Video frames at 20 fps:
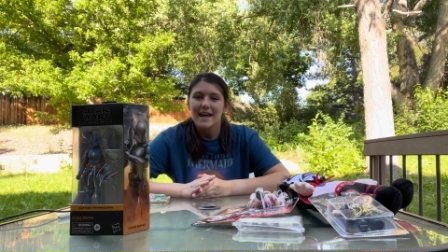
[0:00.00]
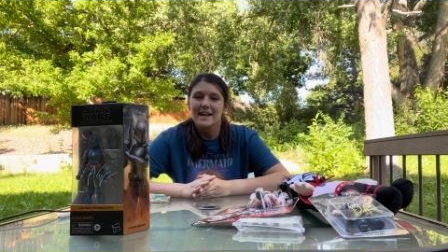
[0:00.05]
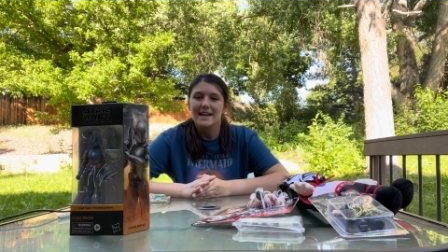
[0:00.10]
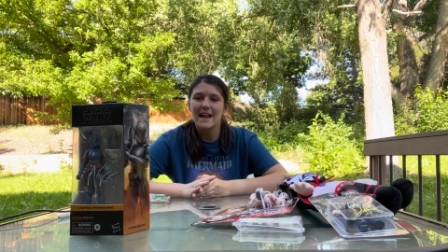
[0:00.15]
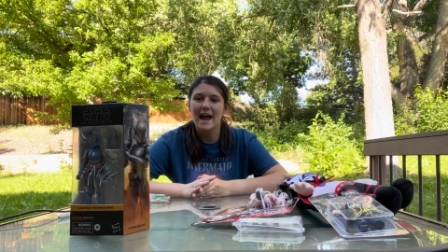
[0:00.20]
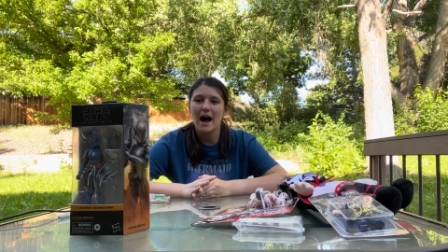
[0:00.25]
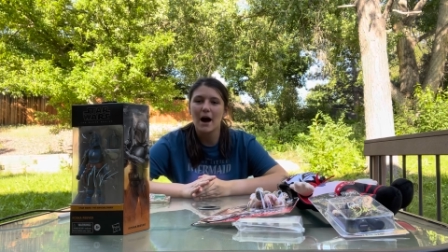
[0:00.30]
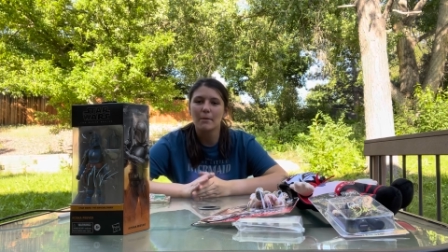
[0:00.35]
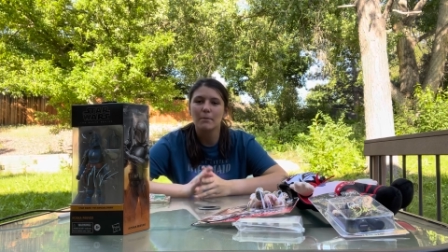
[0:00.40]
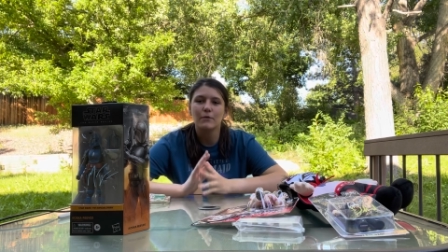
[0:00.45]

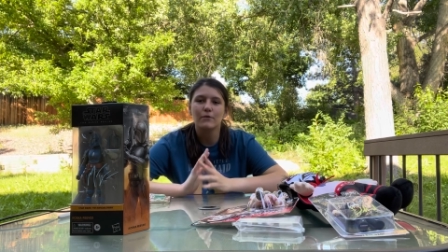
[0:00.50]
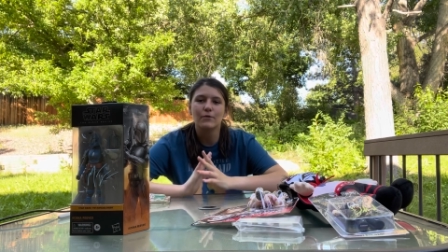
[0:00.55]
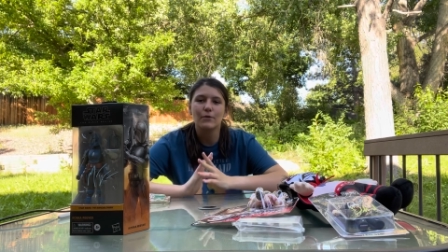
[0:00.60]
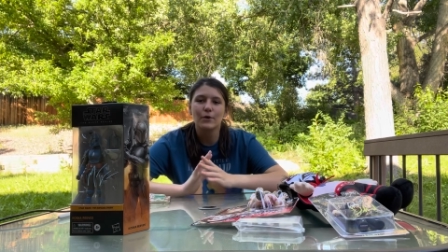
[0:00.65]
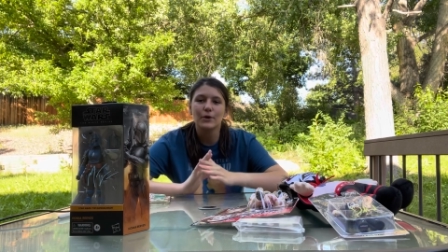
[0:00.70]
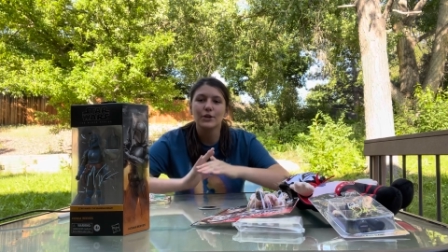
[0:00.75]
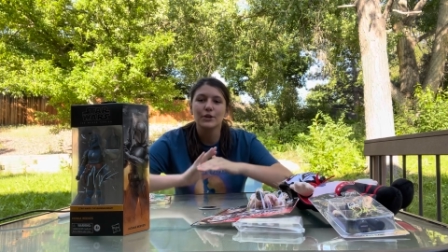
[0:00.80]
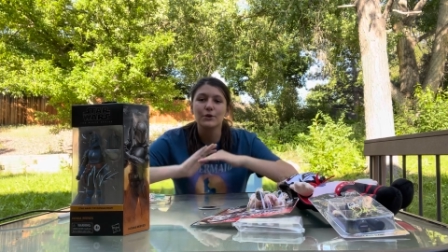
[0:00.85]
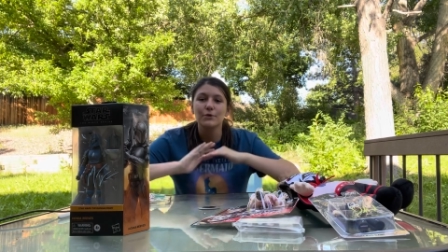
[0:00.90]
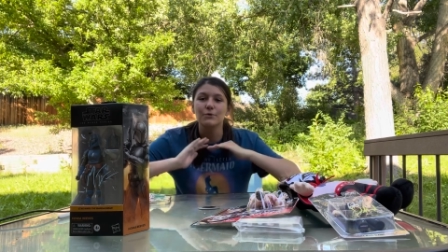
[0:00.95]
Now,
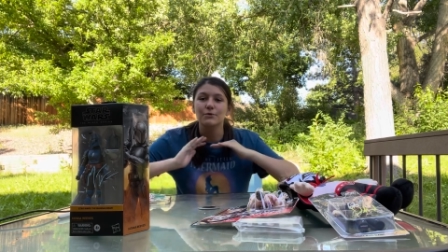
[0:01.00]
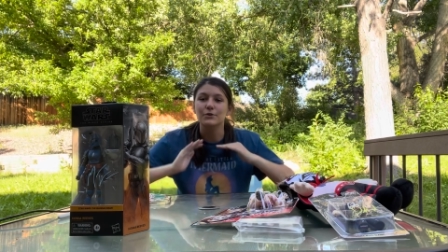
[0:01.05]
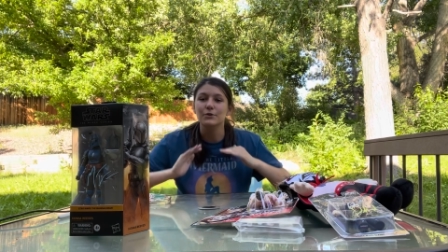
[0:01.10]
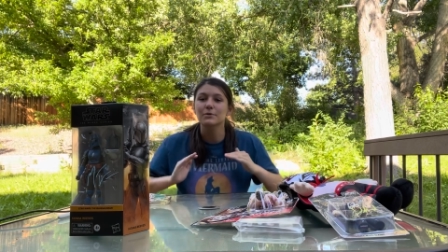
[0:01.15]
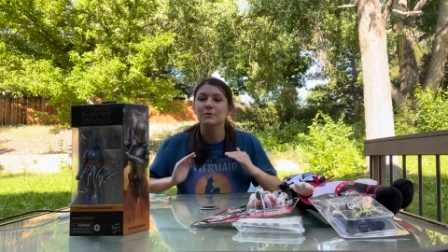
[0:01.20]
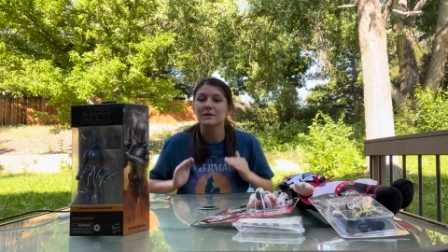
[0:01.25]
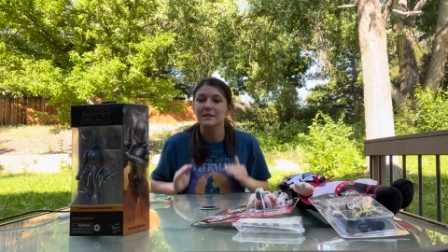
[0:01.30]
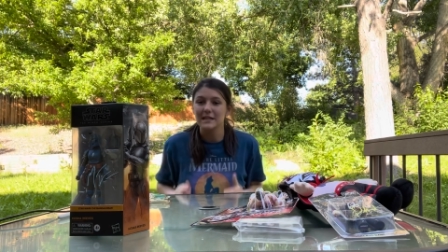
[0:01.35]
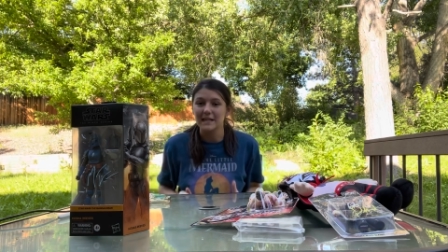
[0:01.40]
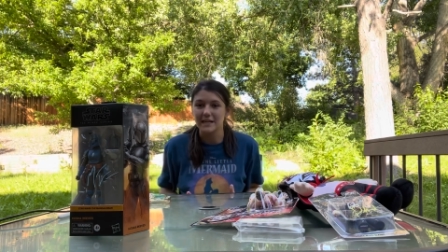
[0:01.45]
before you
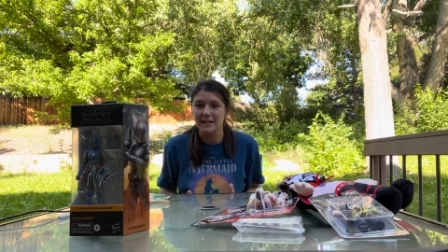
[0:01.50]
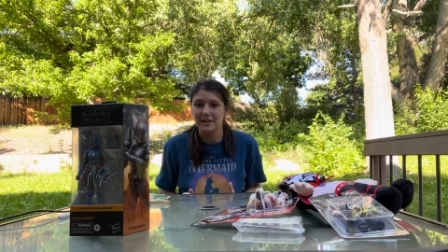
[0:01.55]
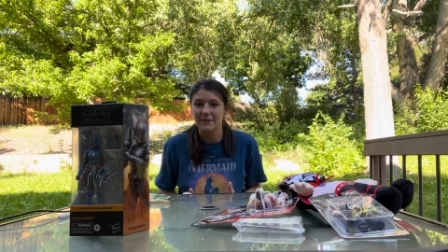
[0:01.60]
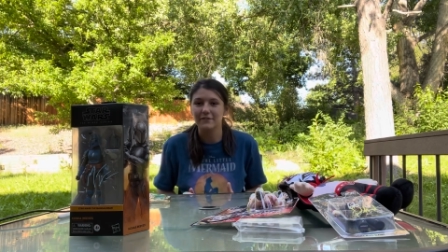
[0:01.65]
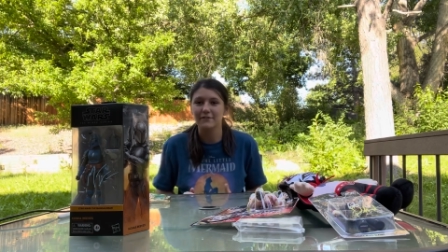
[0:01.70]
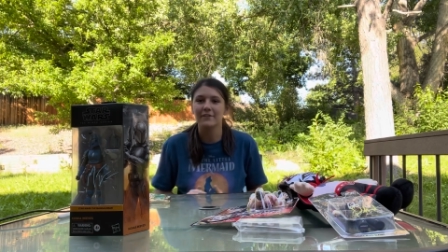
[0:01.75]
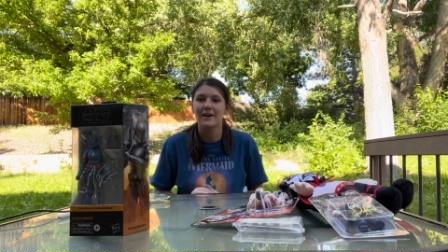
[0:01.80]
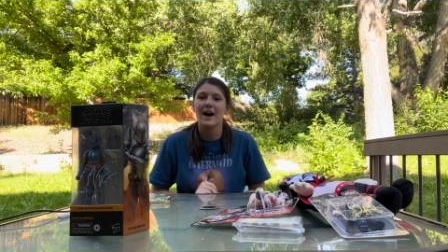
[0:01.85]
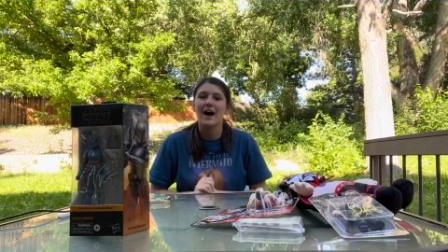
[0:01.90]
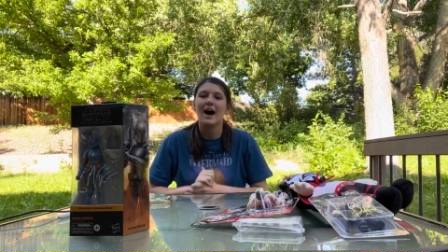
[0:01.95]
do leave,
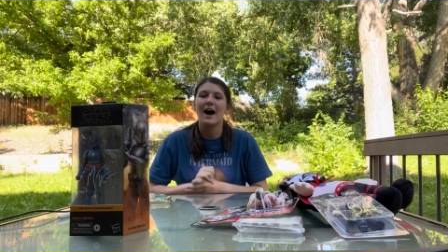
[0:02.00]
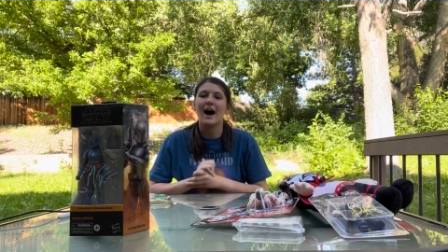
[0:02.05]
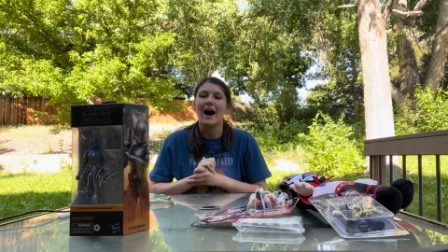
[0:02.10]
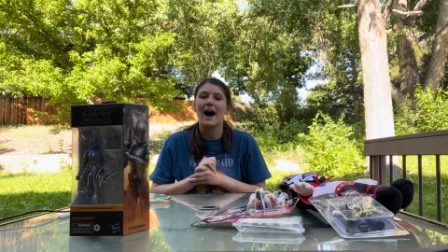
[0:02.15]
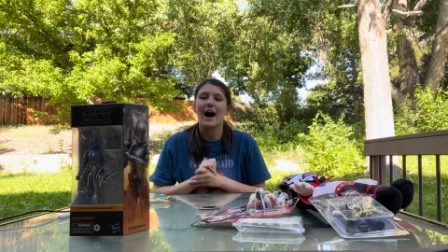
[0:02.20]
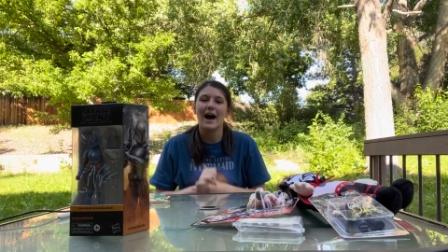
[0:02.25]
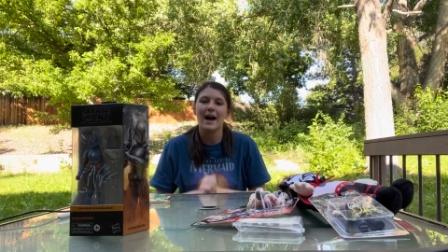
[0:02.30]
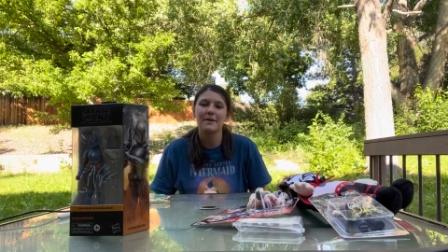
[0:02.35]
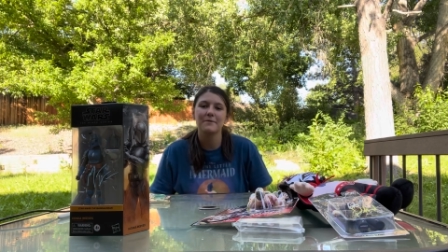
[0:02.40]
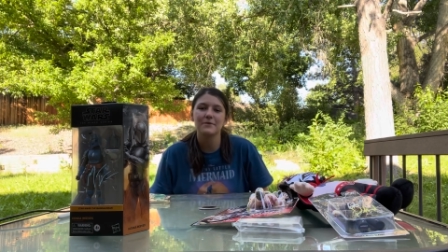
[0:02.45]

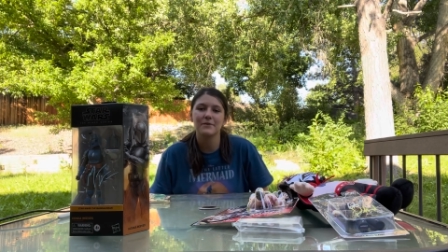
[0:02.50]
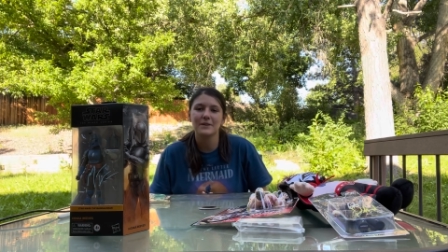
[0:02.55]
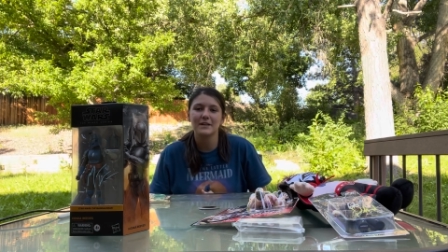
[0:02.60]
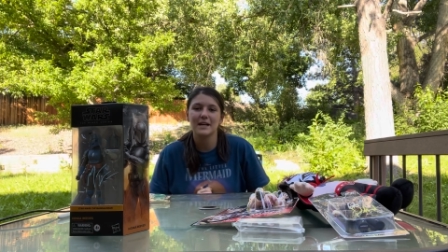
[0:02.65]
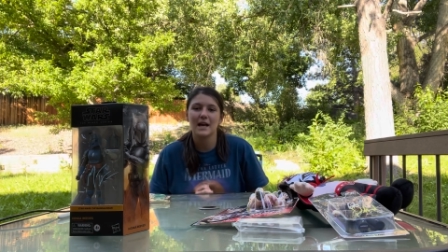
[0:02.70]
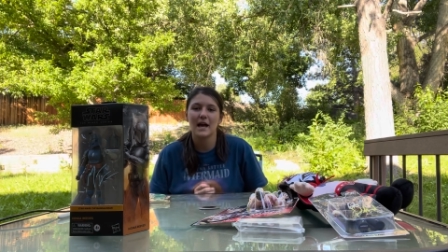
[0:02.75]
I'm gonna,